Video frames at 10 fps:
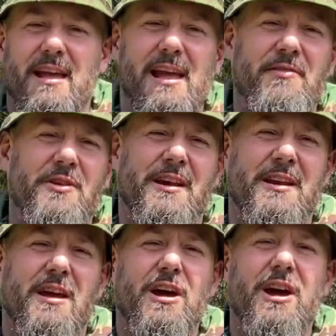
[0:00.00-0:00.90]
If you're doing an
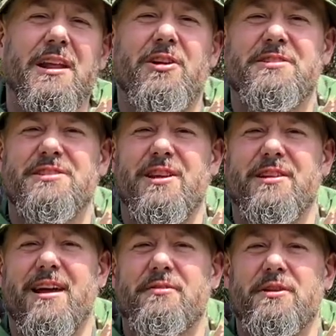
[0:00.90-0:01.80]
early 90s
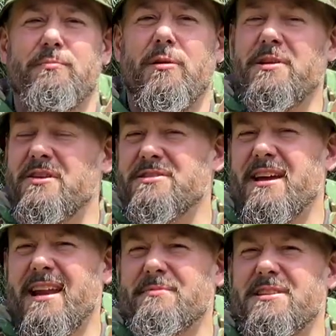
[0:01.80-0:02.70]
loadout, you could probably use
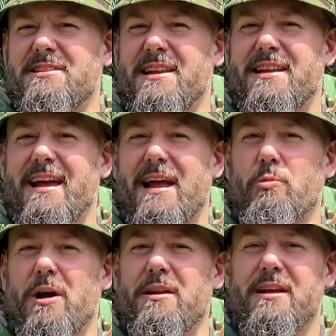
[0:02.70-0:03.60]
an
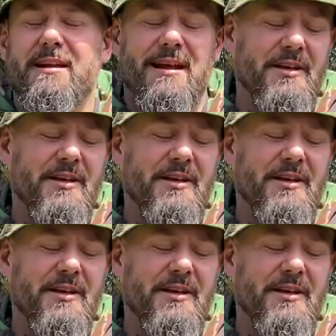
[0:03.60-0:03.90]
M16A1. Now